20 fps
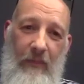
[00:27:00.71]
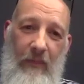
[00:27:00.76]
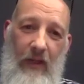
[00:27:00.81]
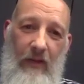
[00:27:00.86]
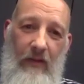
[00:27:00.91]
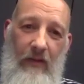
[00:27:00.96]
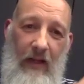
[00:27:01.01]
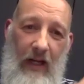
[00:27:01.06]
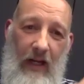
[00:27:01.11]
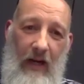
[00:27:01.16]

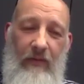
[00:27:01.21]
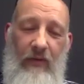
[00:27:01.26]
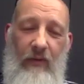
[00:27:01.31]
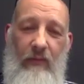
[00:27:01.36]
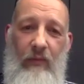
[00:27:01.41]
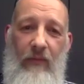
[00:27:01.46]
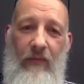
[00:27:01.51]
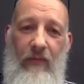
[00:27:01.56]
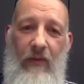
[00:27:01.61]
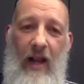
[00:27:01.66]
And they have to
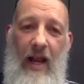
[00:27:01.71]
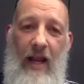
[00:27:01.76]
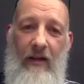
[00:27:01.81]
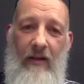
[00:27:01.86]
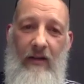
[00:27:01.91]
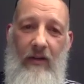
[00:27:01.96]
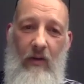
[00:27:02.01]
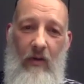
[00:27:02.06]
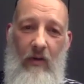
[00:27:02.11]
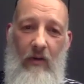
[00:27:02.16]

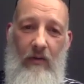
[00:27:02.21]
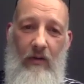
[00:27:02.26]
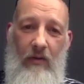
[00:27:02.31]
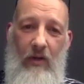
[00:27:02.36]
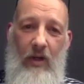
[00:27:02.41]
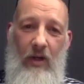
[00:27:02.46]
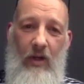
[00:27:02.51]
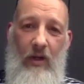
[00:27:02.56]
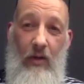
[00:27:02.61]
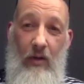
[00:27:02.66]
reflect on
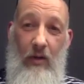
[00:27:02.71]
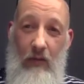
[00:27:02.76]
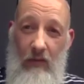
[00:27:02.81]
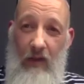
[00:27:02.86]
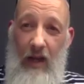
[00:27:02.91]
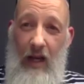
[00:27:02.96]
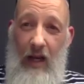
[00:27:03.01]
who they